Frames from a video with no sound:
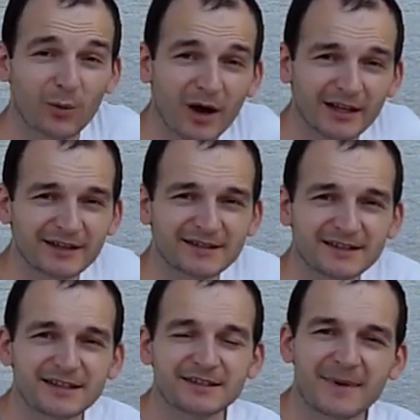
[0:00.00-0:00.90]
what is
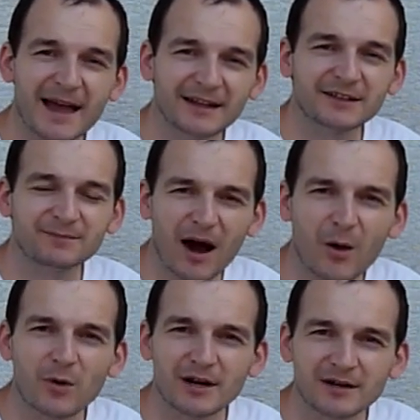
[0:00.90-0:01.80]
this magnet
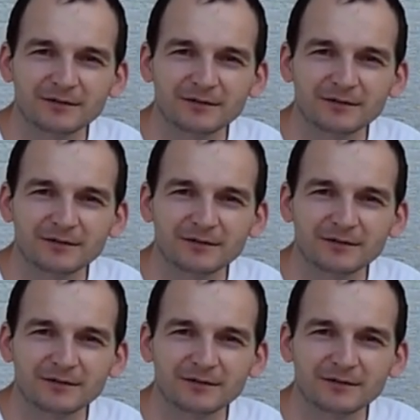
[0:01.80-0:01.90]
power.